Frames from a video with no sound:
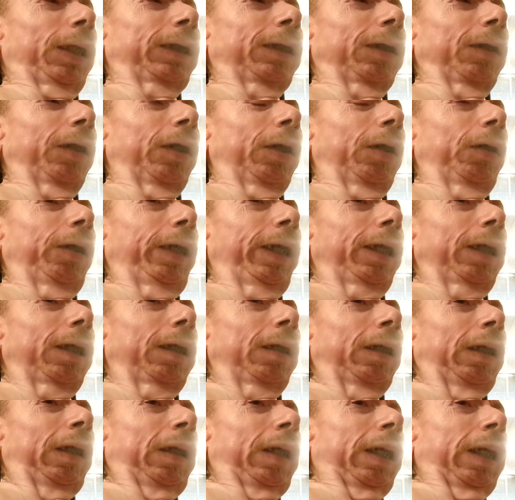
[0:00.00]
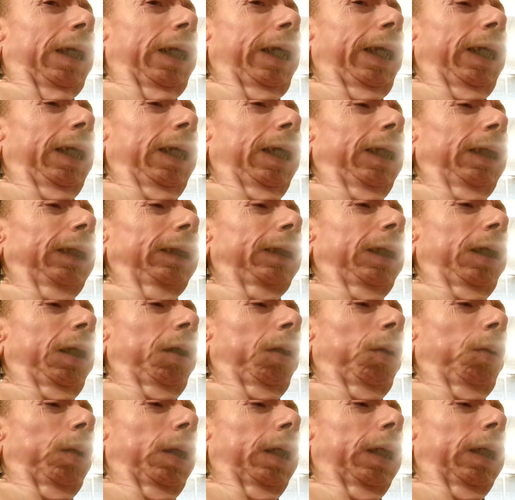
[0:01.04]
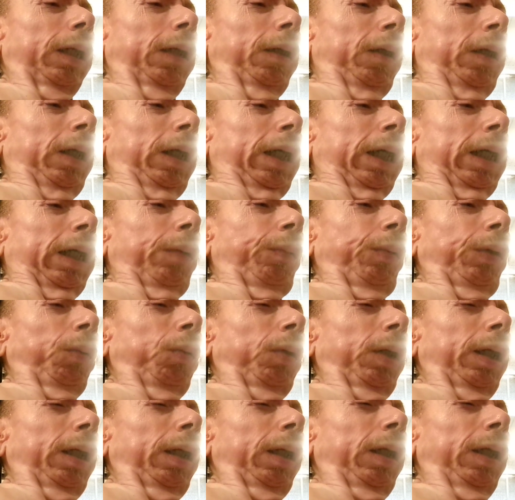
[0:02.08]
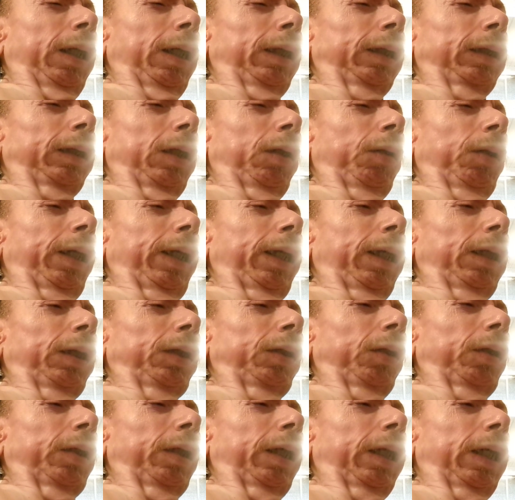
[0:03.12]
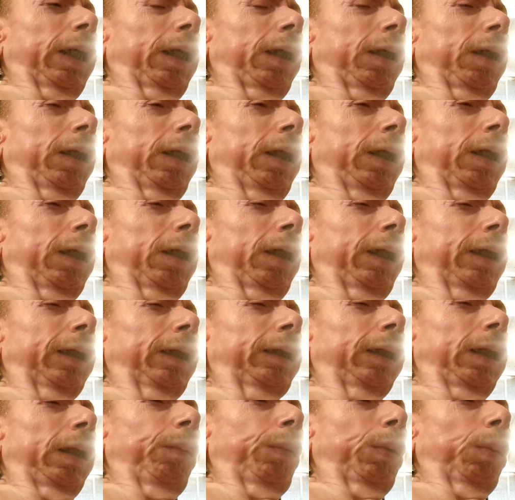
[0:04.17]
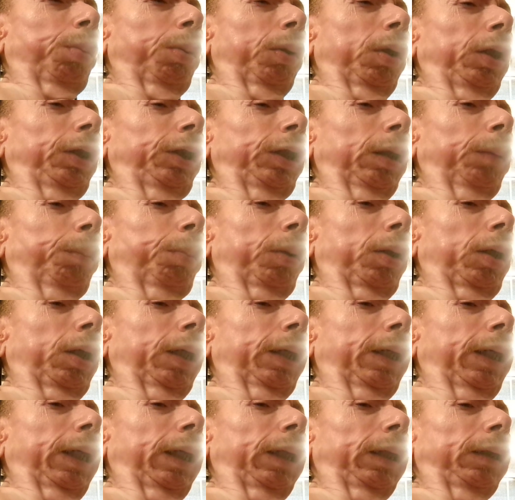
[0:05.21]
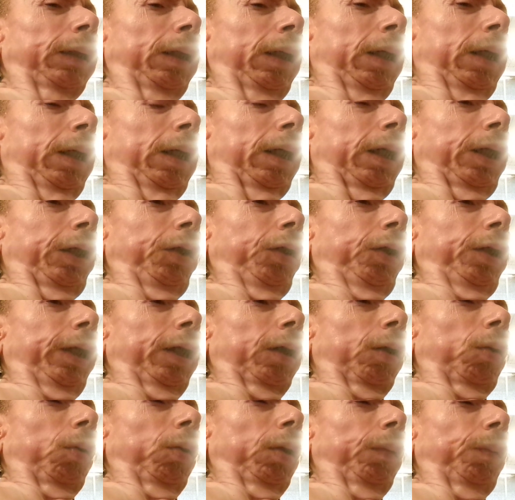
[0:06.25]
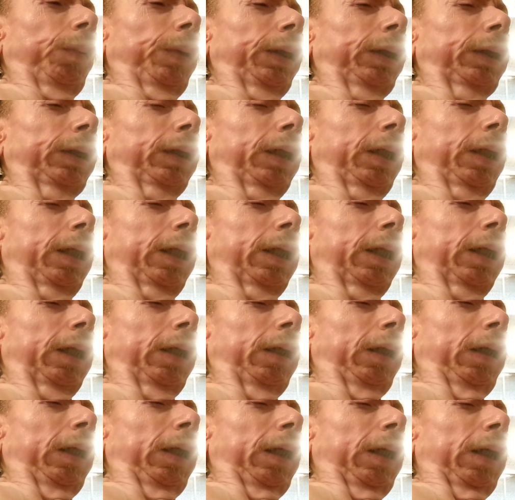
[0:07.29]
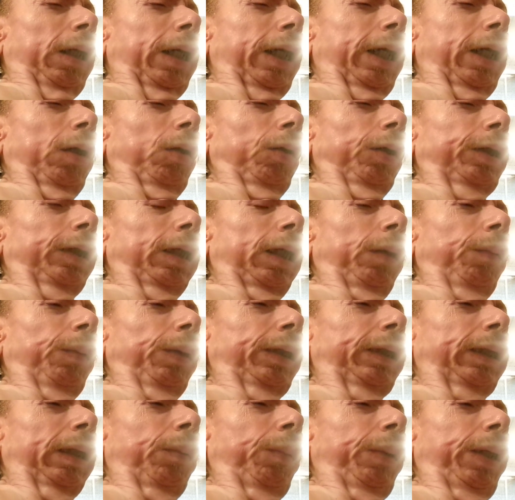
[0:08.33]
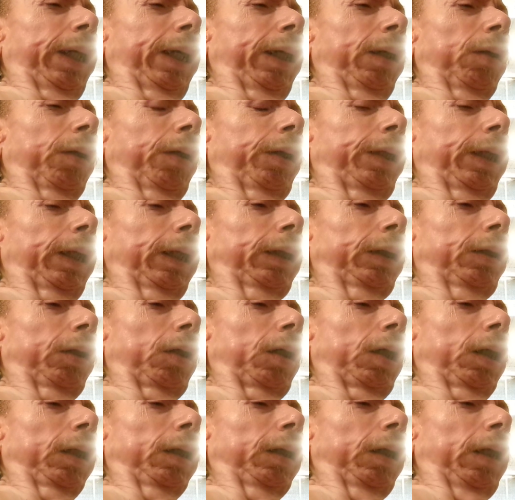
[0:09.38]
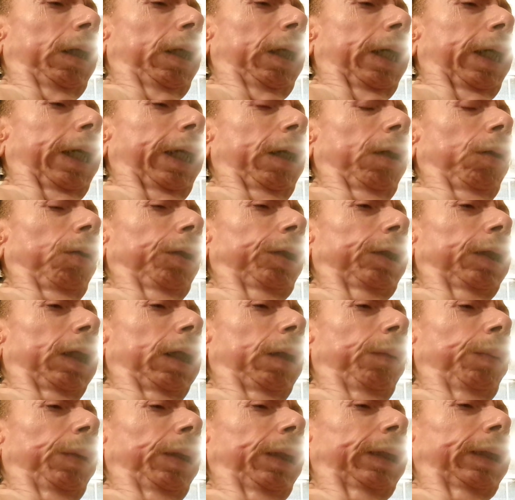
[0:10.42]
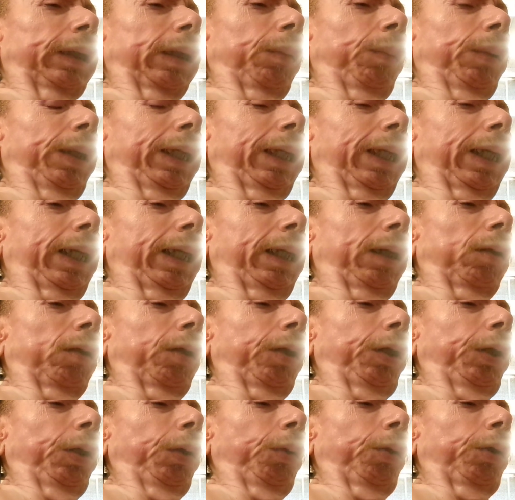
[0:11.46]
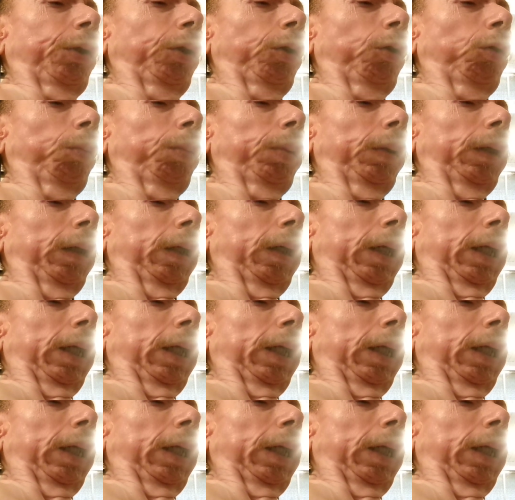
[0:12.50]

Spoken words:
wrestler though. Yeah. Hey, let us know if you let us know the answer to that at the Sullivan Project podcast, and you can get a hold of us at Harold Sullivan 78 on TikTok, Harold Sullivan 78 on YouTube,